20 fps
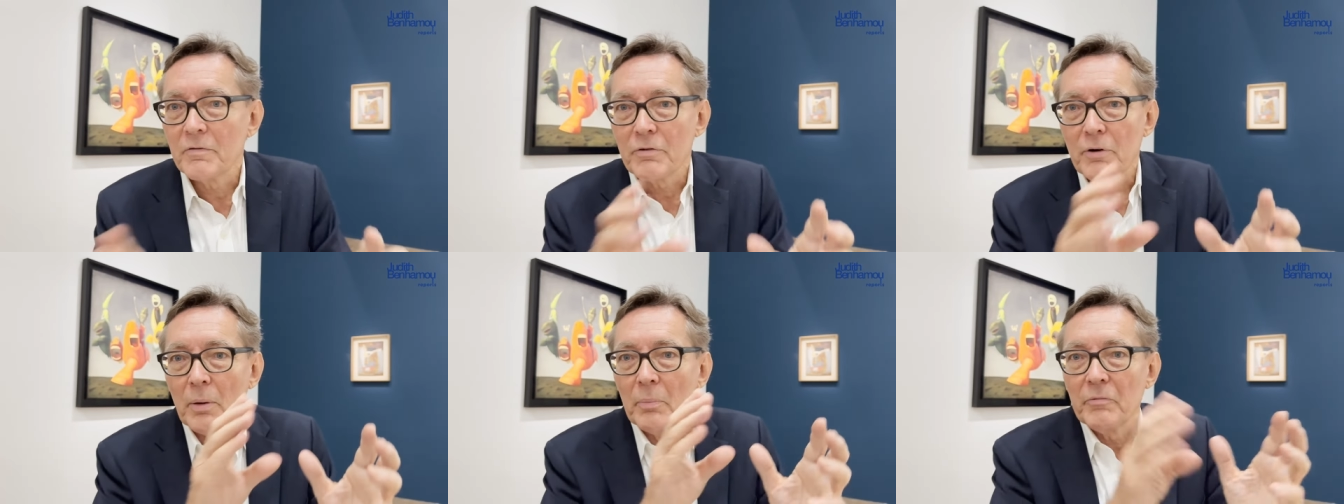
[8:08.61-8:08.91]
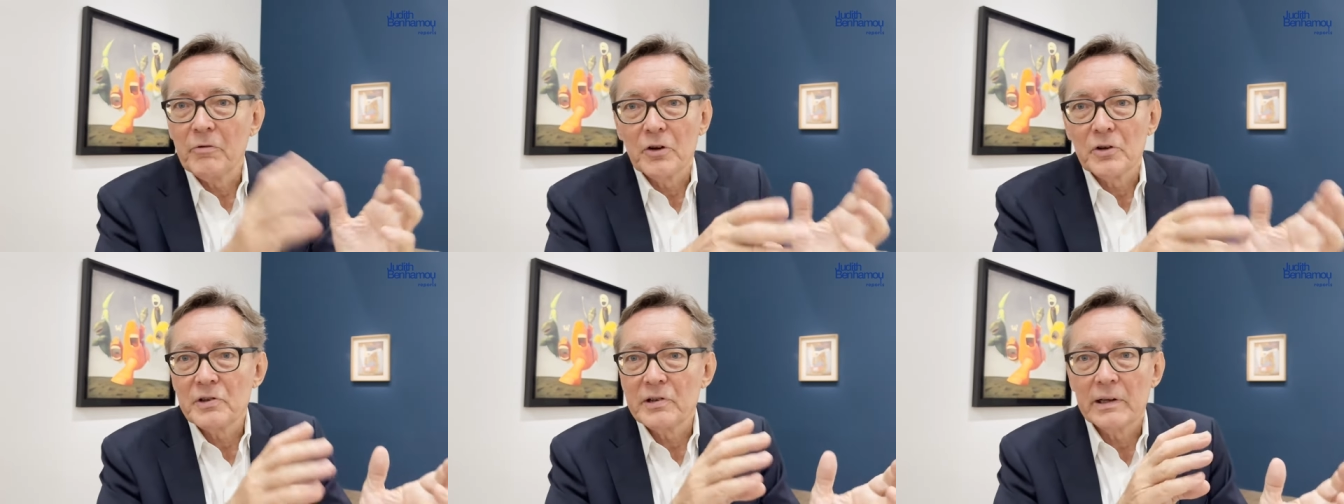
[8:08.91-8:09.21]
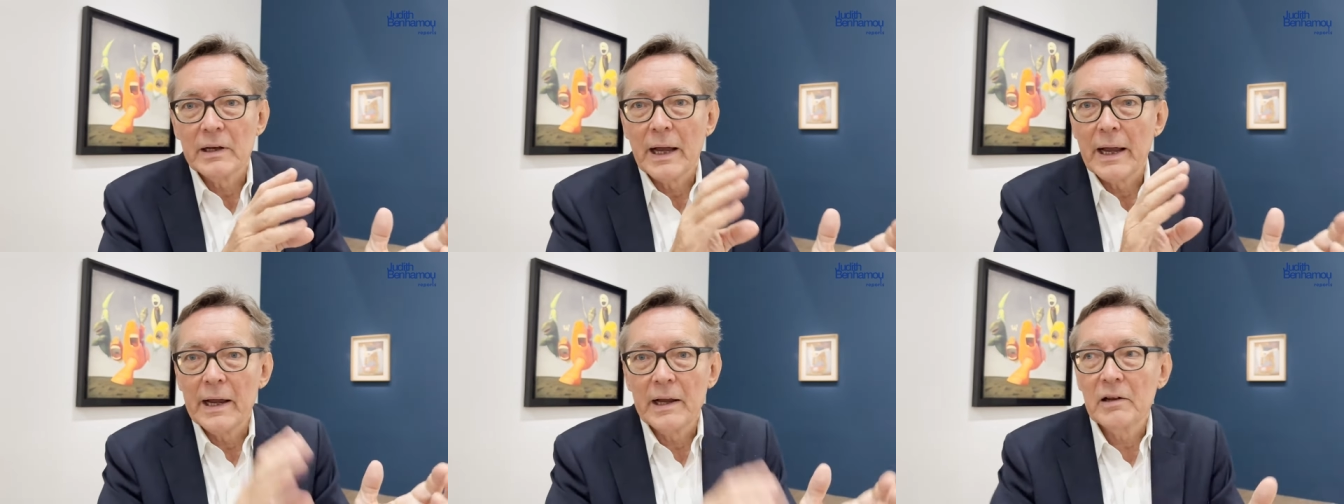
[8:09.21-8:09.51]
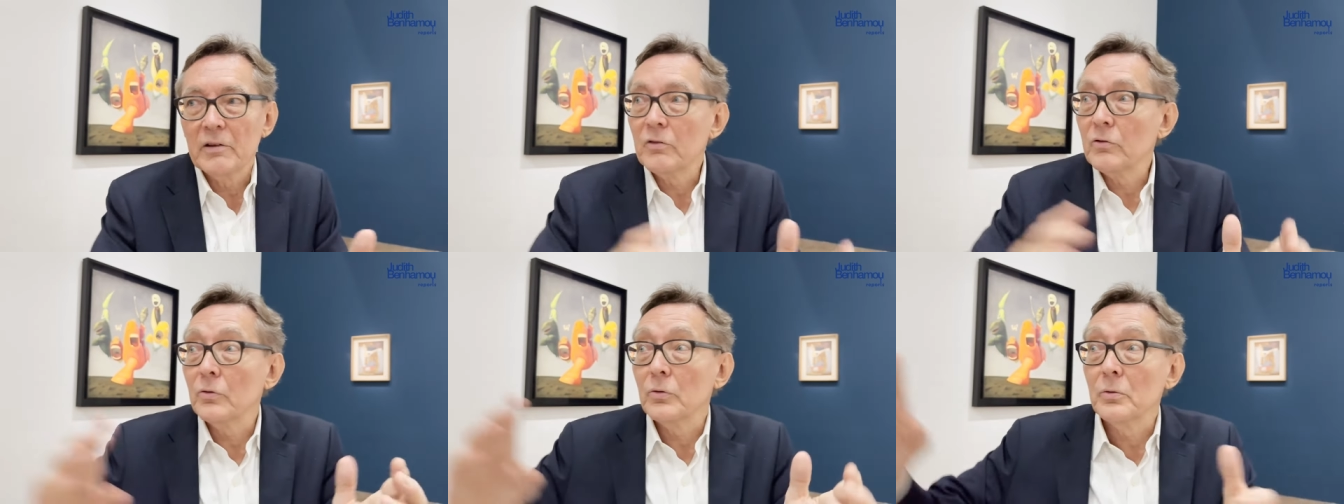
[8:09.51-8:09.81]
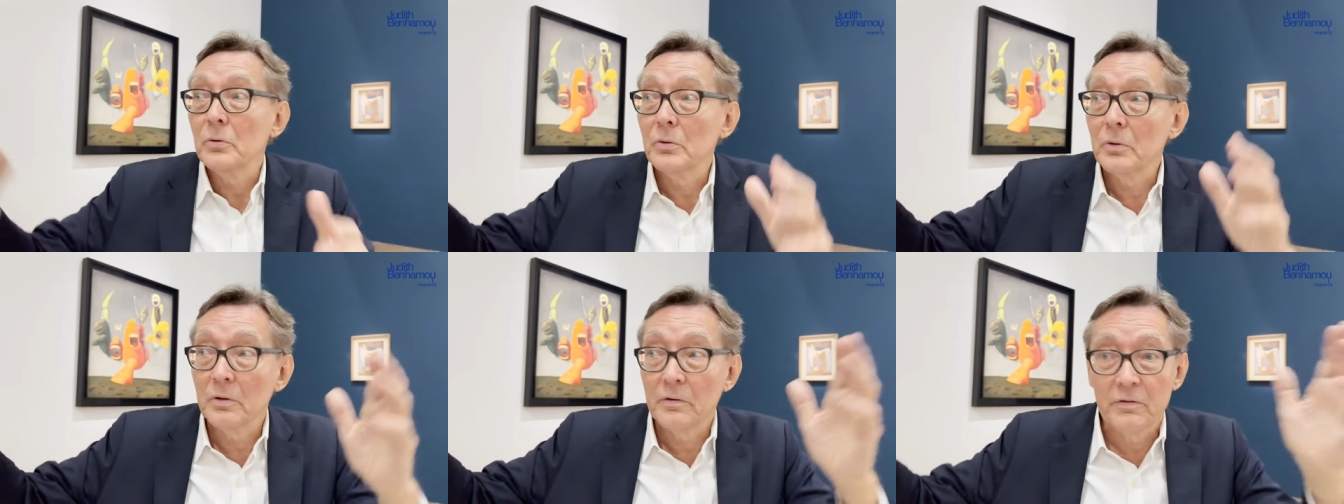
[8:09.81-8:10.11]
from 38
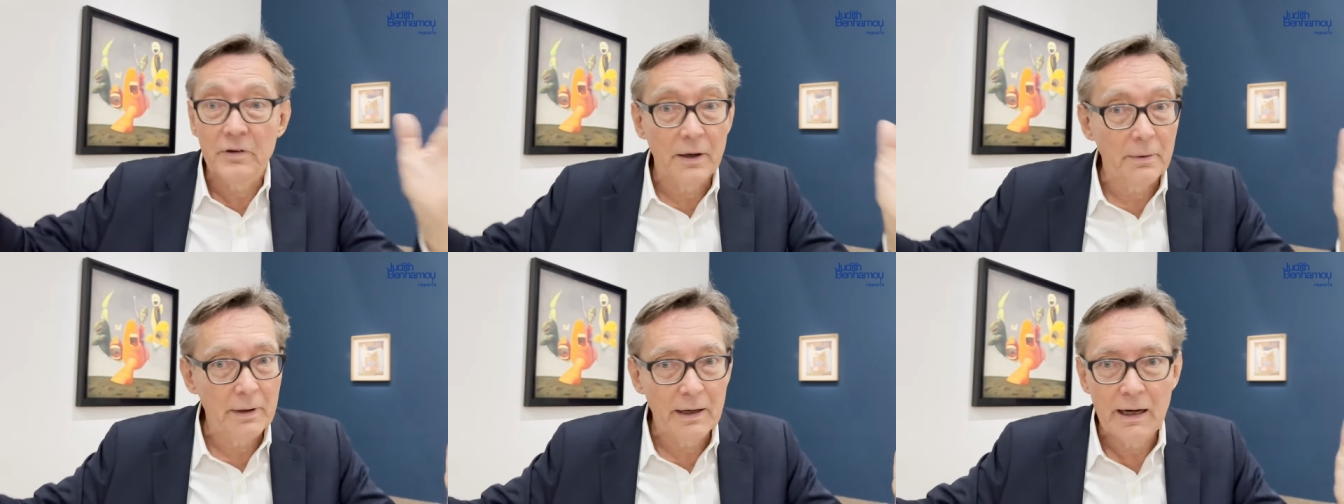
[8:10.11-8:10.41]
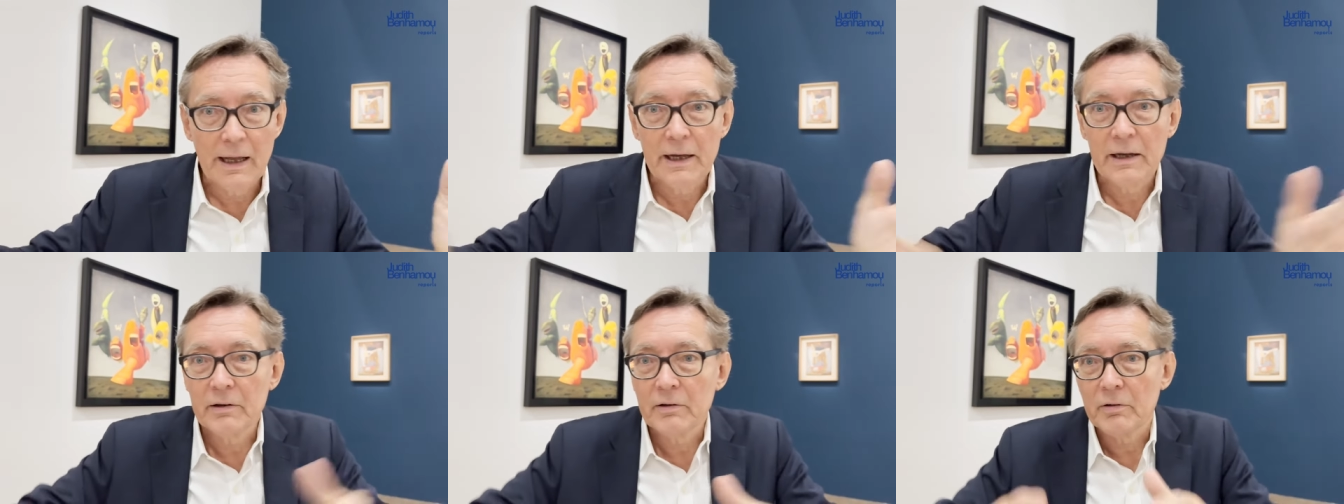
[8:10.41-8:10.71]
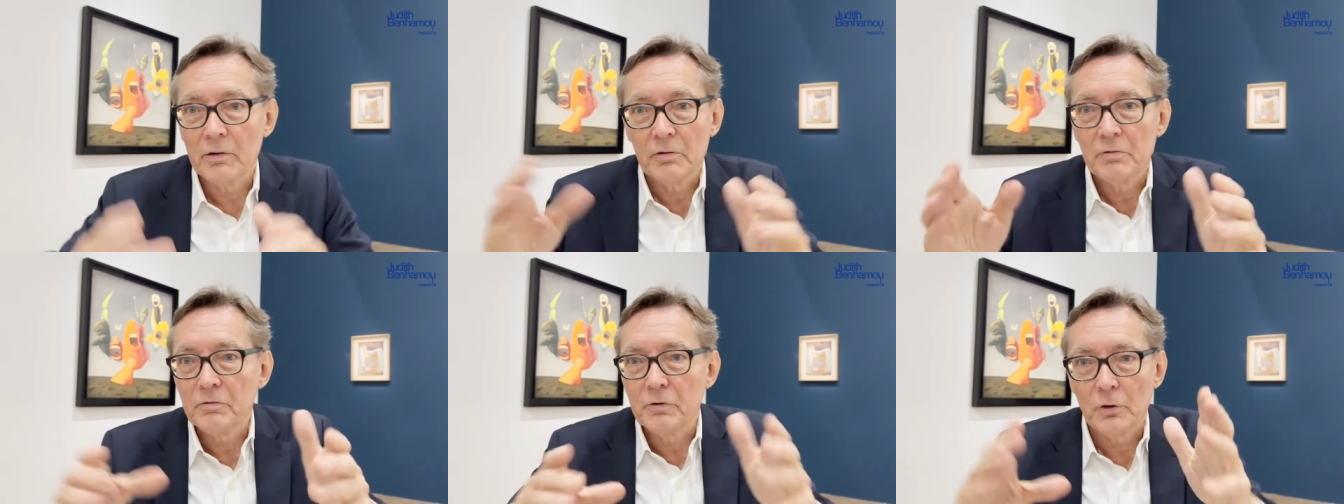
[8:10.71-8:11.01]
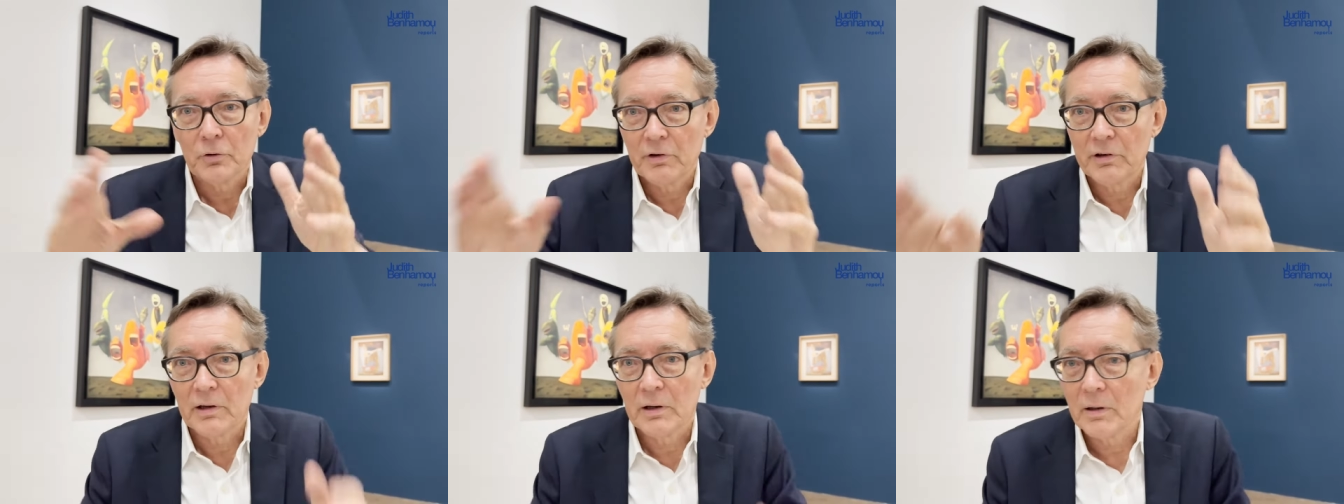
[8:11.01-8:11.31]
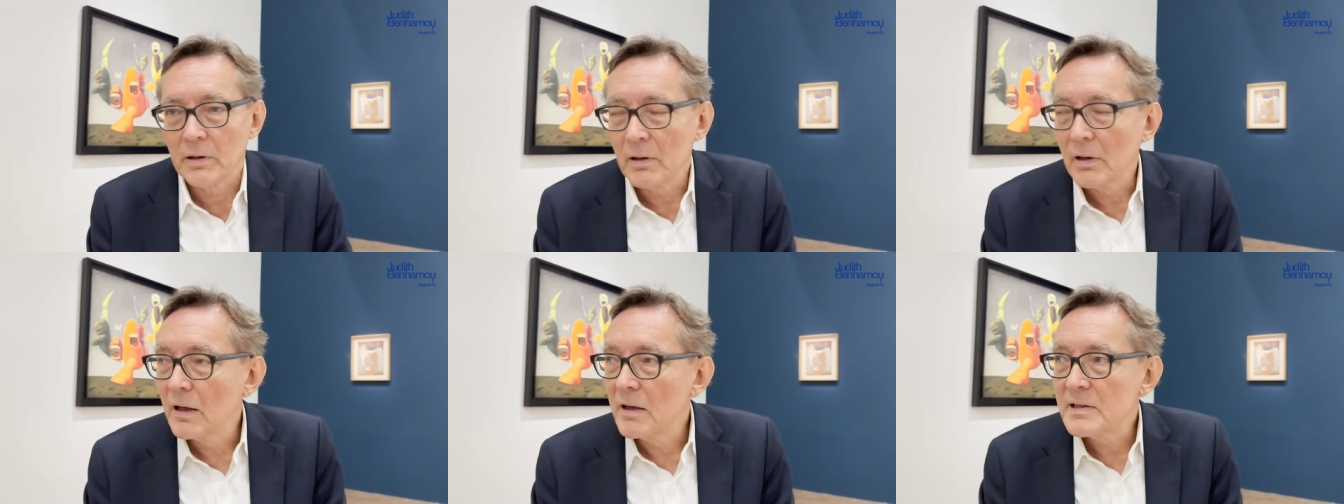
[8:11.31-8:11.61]
to very late uh,
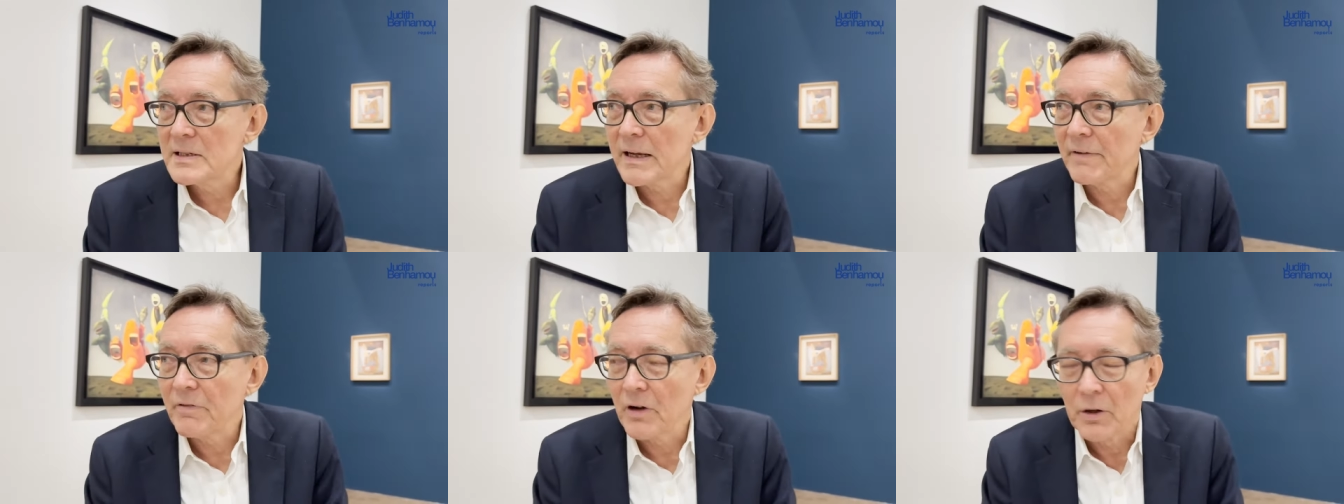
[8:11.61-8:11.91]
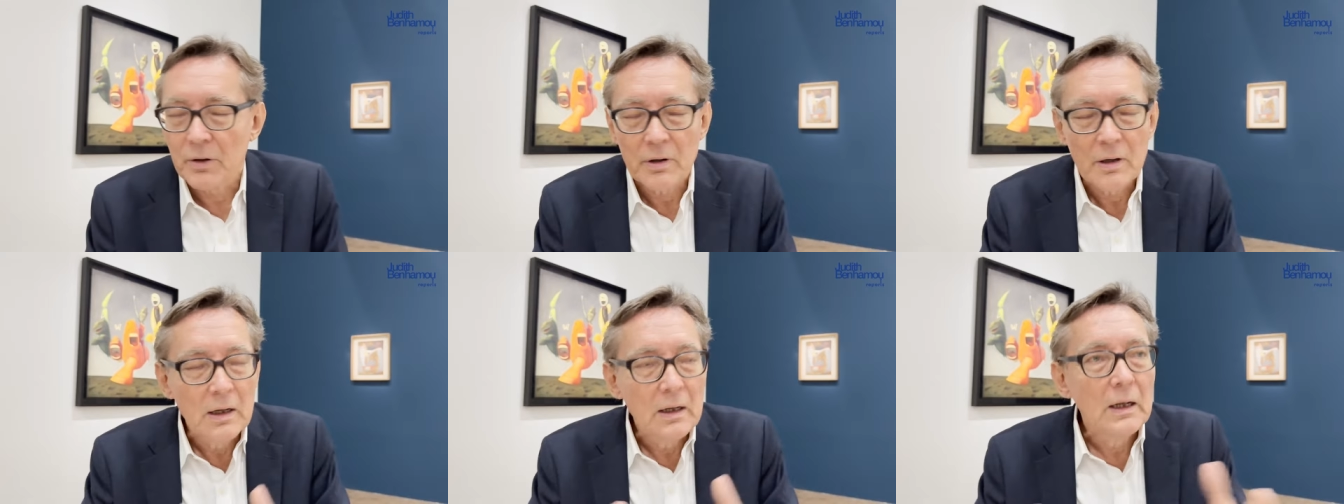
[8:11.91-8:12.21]
47.